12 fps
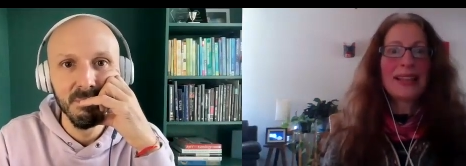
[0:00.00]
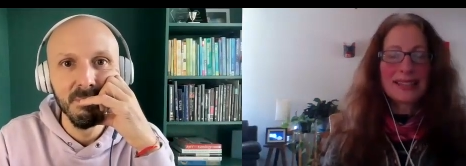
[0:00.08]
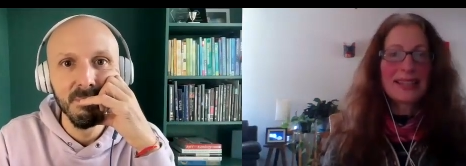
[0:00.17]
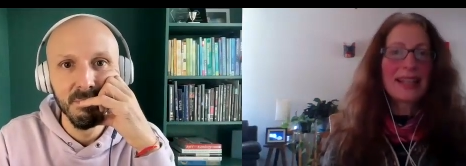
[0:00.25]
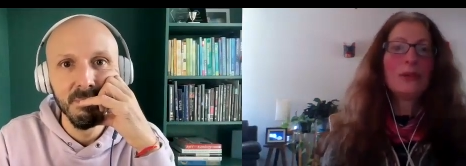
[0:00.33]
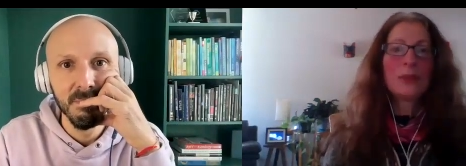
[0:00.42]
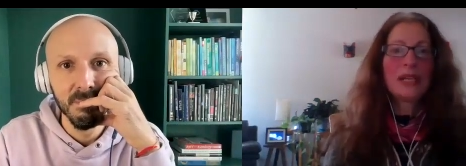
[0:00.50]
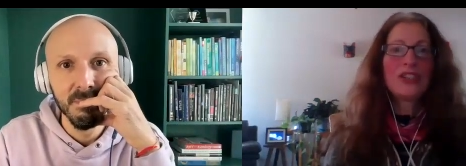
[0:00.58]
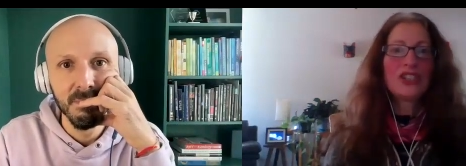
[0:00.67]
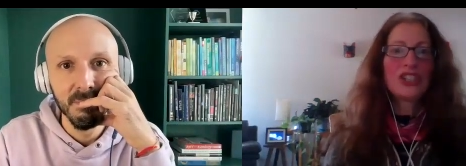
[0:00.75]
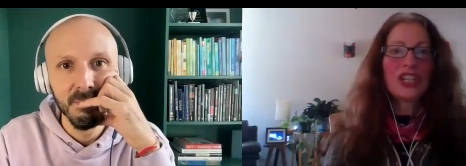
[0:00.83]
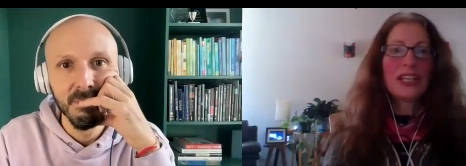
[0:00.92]
Speaker 1: the
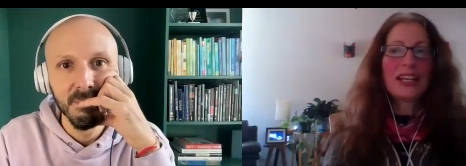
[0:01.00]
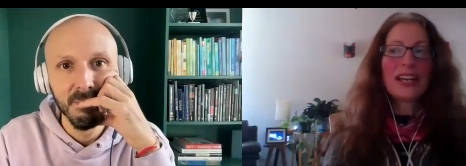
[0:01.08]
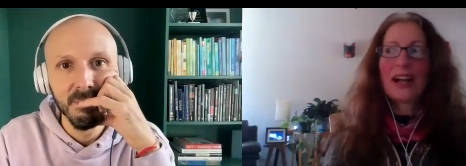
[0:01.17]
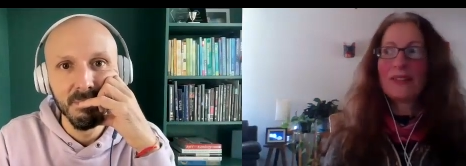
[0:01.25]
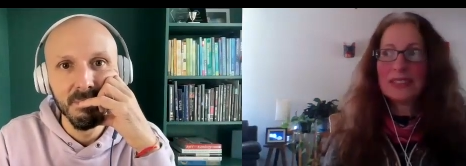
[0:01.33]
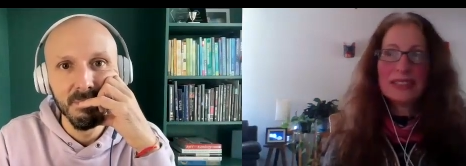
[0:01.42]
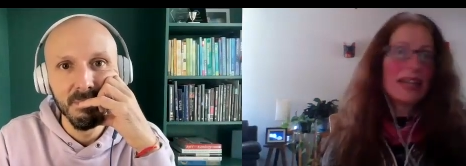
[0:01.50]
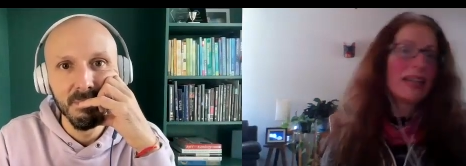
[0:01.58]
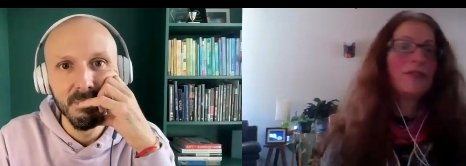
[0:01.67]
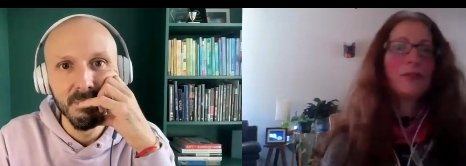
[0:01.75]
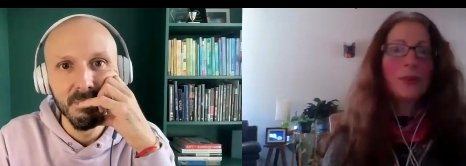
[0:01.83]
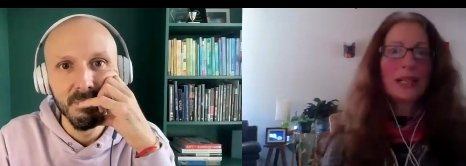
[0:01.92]
celebration of a life
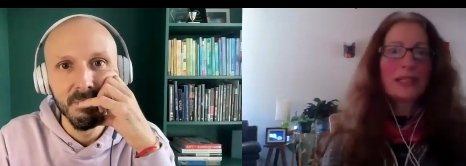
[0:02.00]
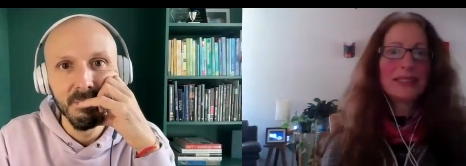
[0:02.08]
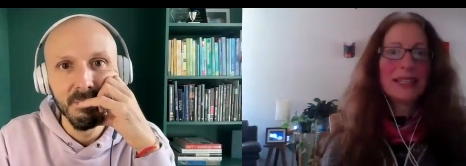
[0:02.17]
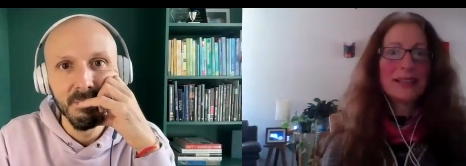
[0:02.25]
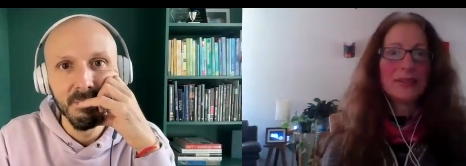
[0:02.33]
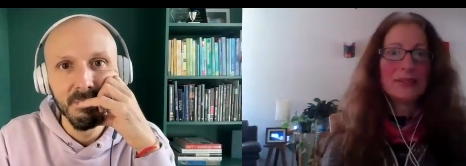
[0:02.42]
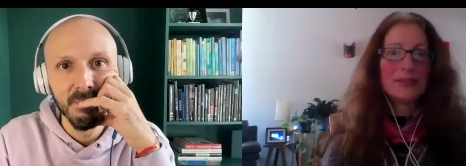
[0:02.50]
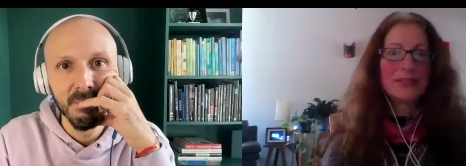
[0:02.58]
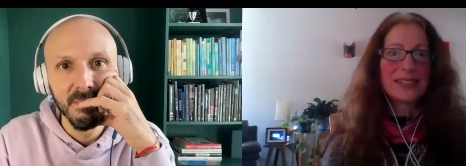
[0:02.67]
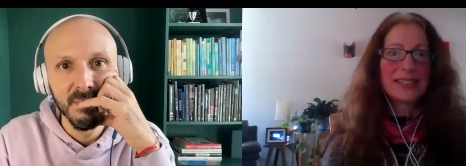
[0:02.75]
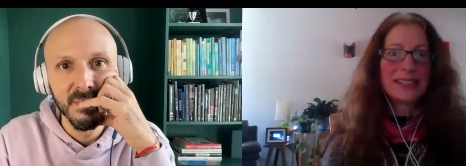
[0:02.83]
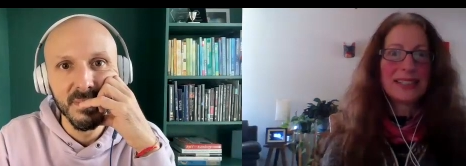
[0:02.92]
well lived.
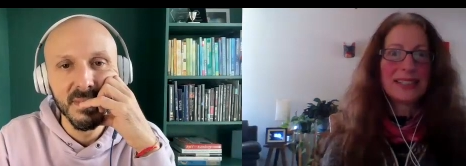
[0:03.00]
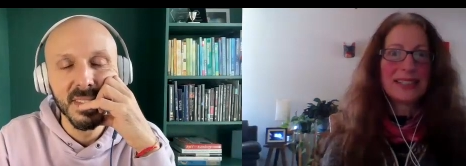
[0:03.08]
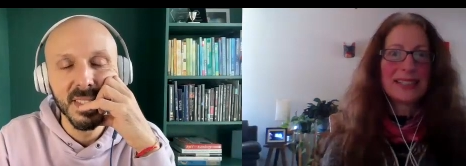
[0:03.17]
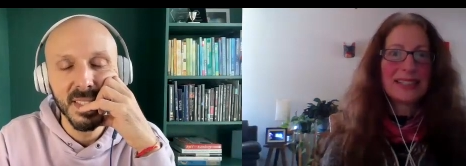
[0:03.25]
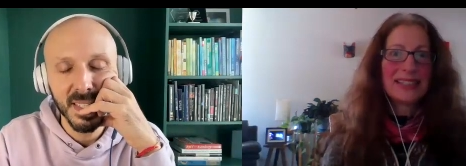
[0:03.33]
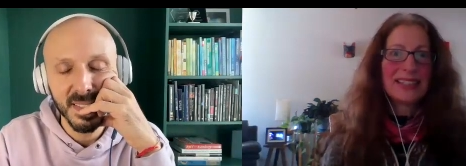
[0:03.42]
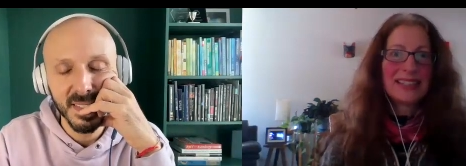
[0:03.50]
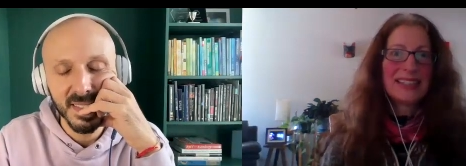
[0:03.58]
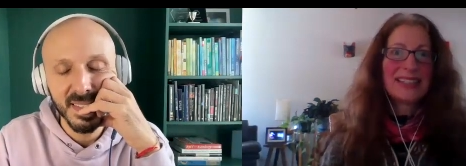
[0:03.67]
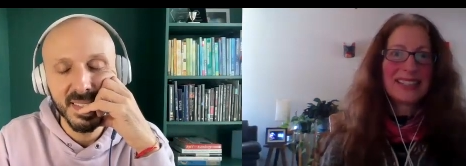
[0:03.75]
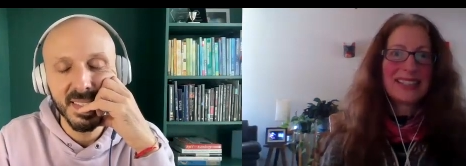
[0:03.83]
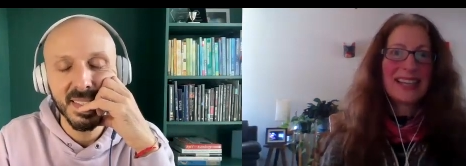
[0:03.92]
Speaker 2: Yes.
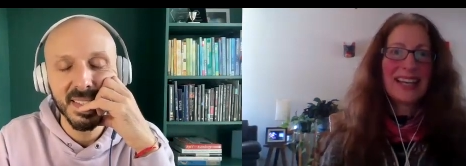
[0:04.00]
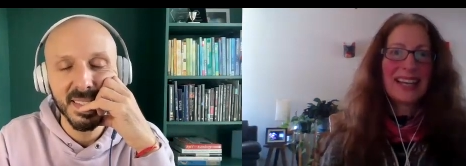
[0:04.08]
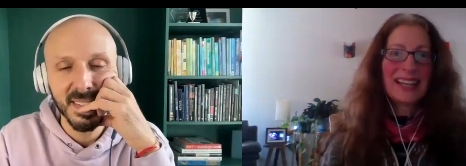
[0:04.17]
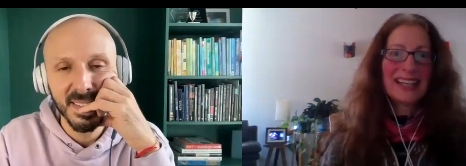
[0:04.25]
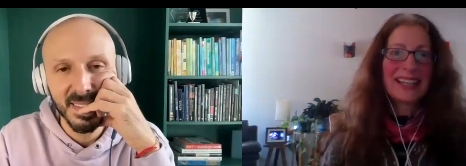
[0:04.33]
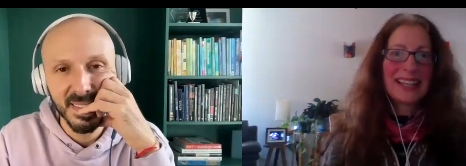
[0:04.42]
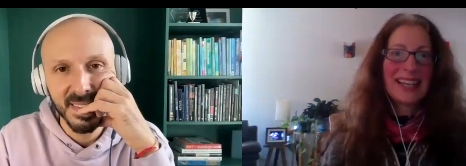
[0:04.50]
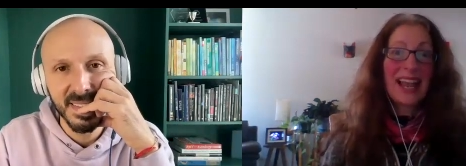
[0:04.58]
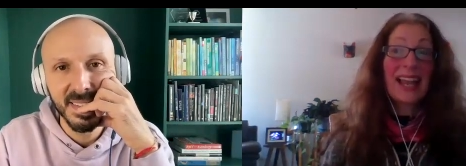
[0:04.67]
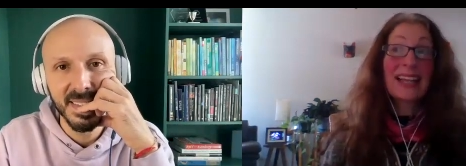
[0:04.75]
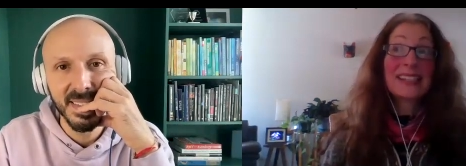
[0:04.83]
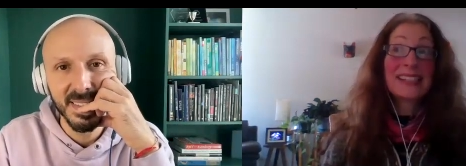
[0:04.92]
Speaker 1: Yeah,
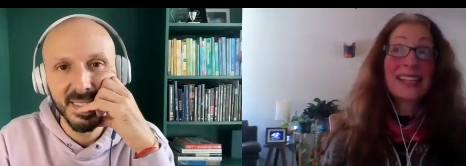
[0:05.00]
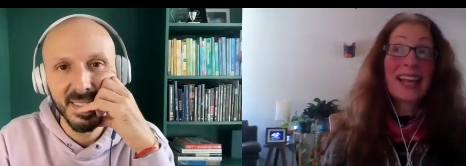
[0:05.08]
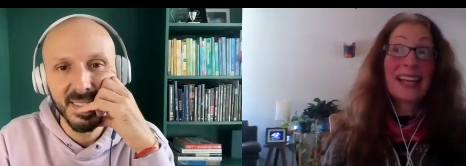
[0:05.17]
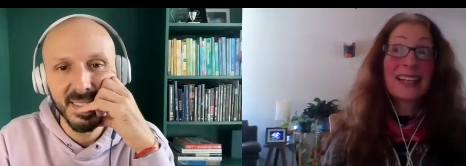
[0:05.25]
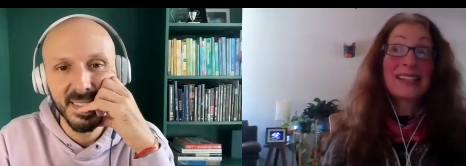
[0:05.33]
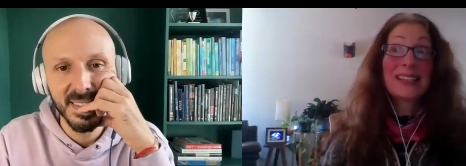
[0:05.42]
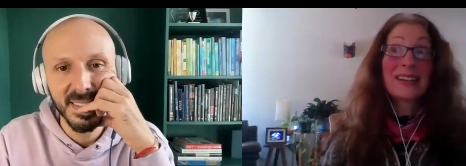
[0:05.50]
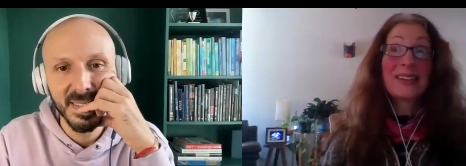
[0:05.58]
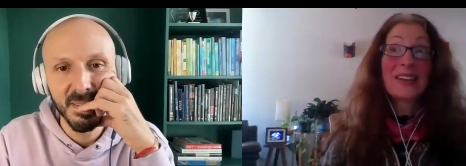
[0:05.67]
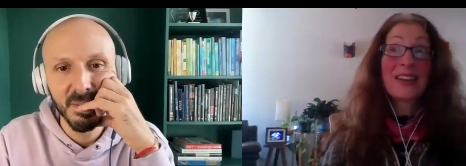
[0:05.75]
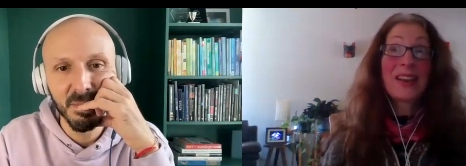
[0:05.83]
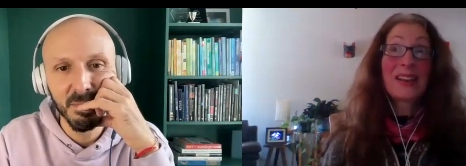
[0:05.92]
and and
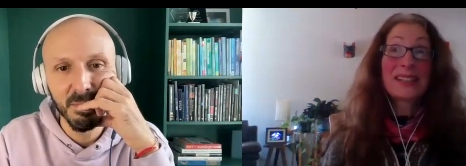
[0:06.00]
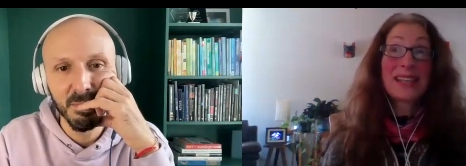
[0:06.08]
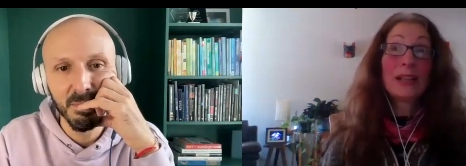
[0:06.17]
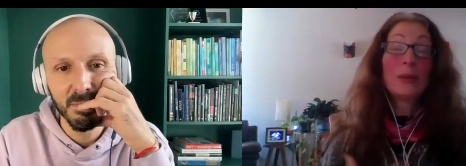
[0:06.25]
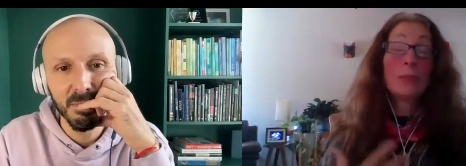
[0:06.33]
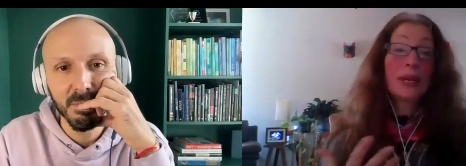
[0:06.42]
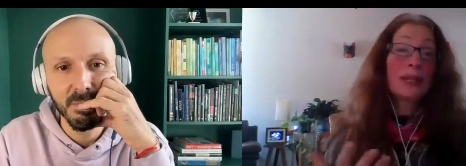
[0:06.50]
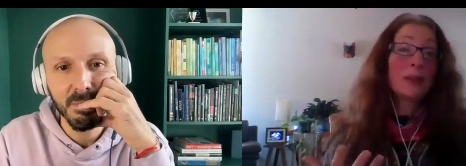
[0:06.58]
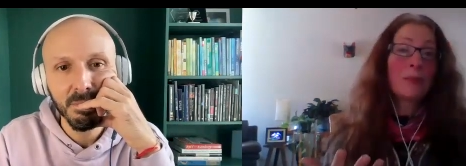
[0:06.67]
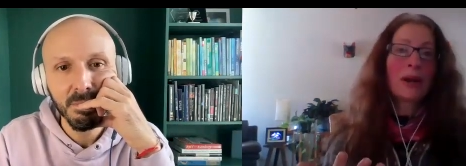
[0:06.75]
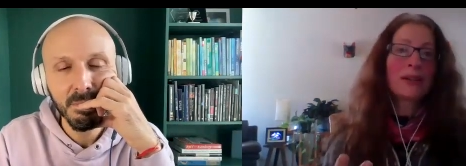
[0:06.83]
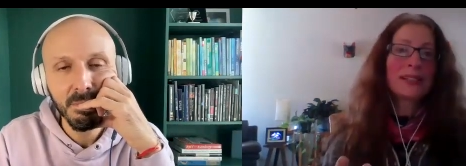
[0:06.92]
celebrate the
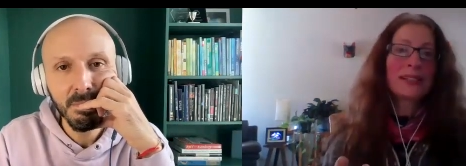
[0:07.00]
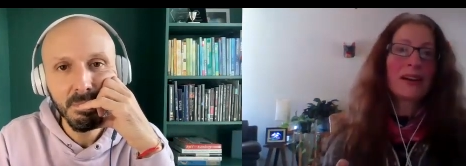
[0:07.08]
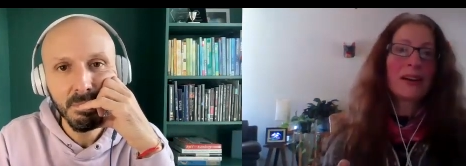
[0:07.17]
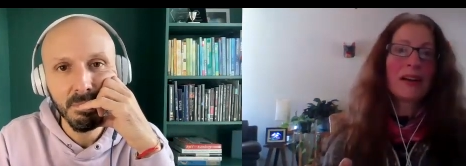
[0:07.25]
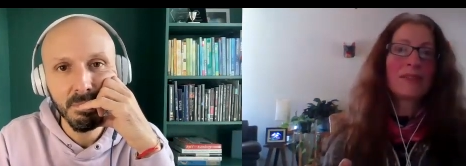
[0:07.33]
parts that are of